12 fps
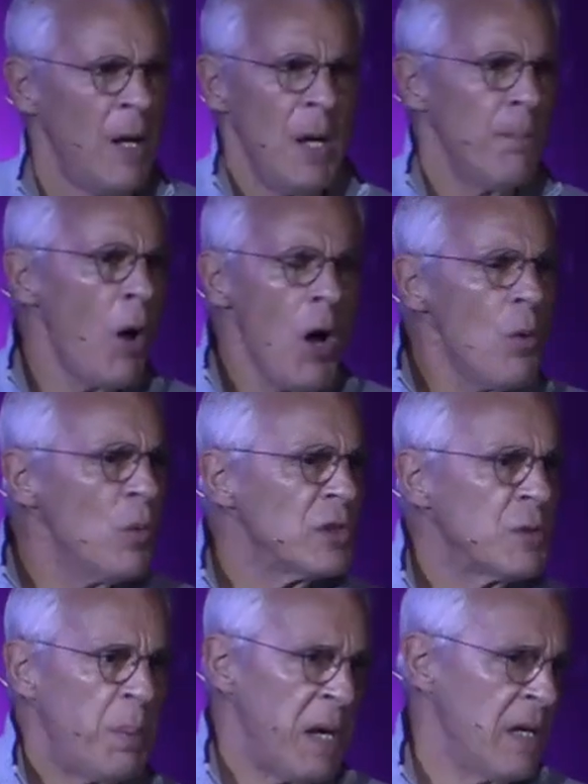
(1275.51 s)
Paul was
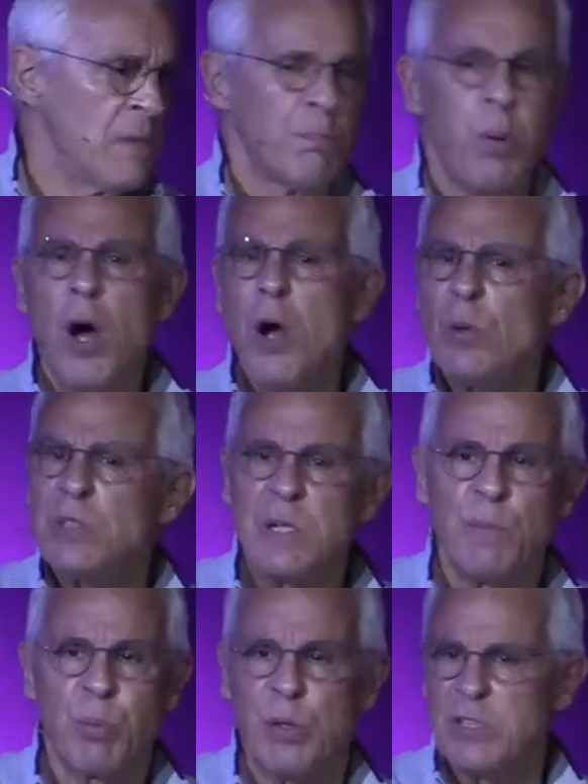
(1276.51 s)
beaten, Paul was
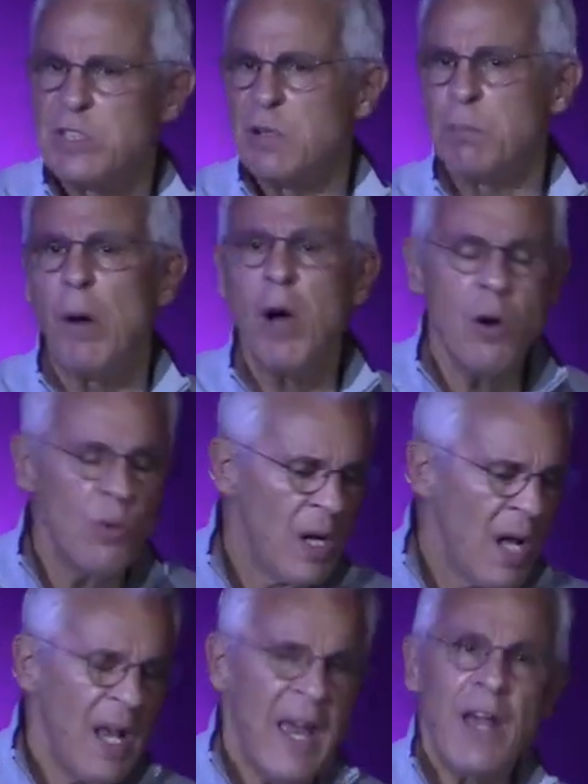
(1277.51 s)
in prison, Paul
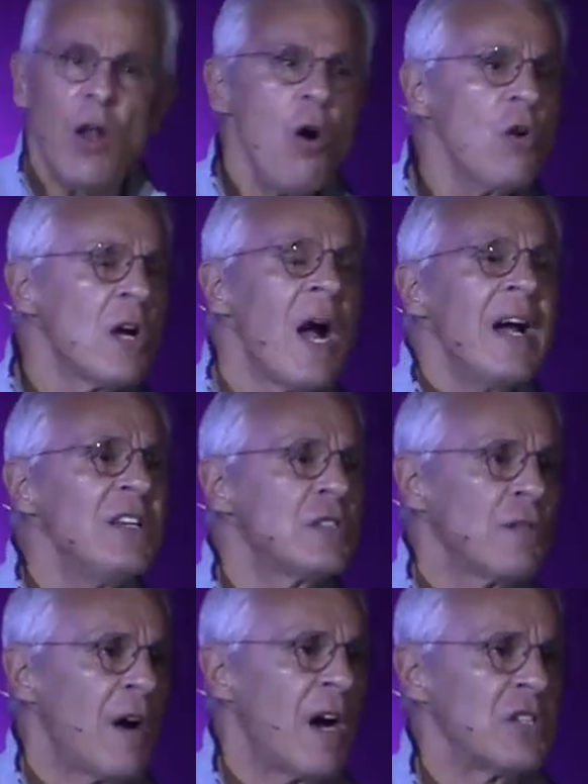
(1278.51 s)
had all kinds
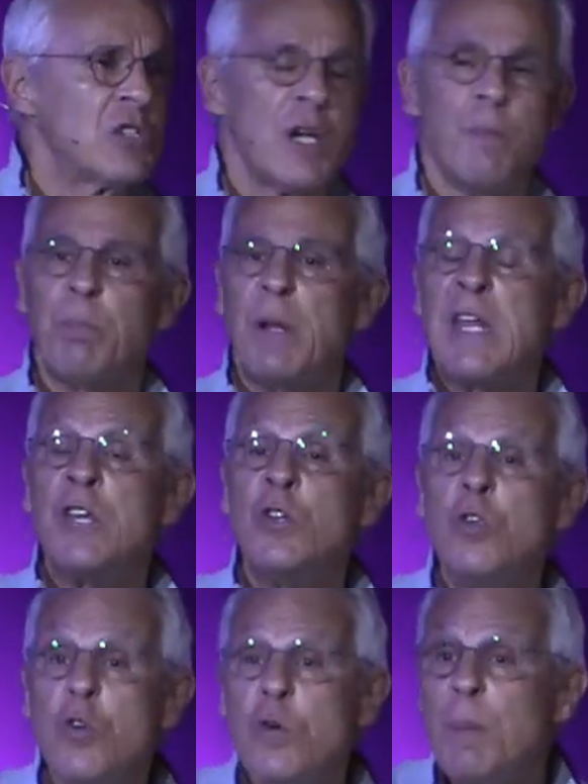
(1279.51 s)
of hardship, but he
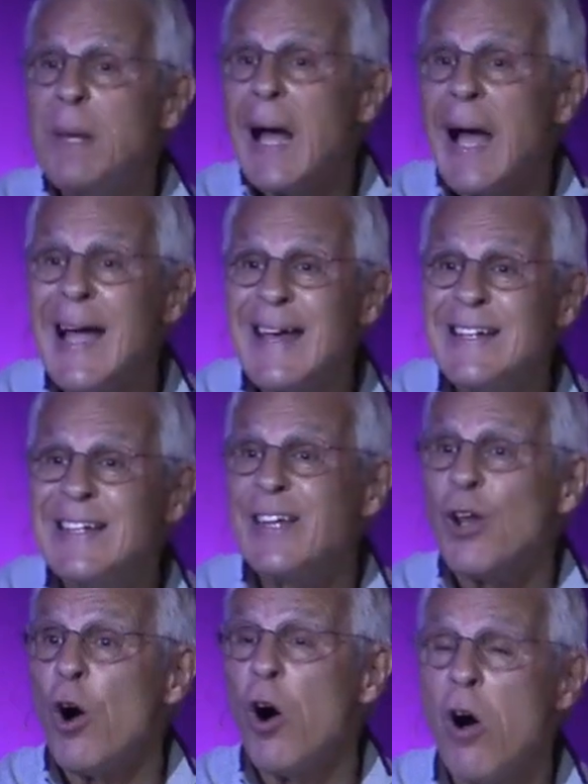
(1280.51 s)
knew behind it
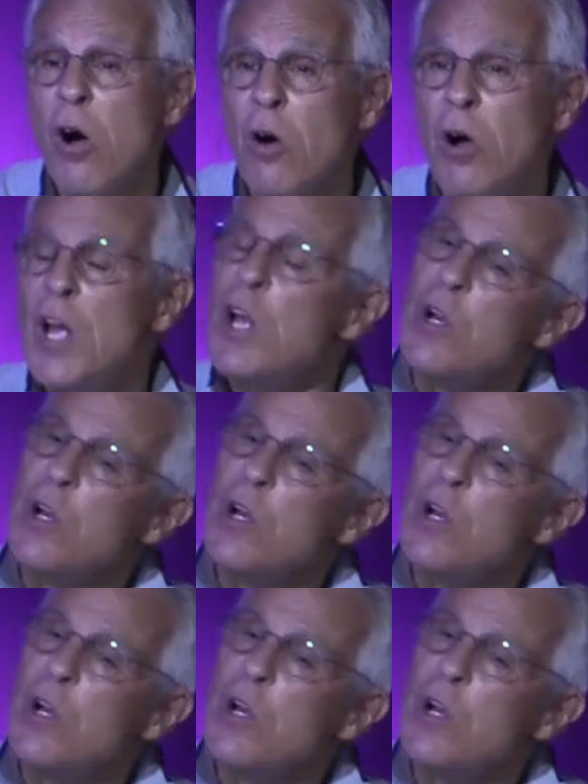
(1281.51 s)
all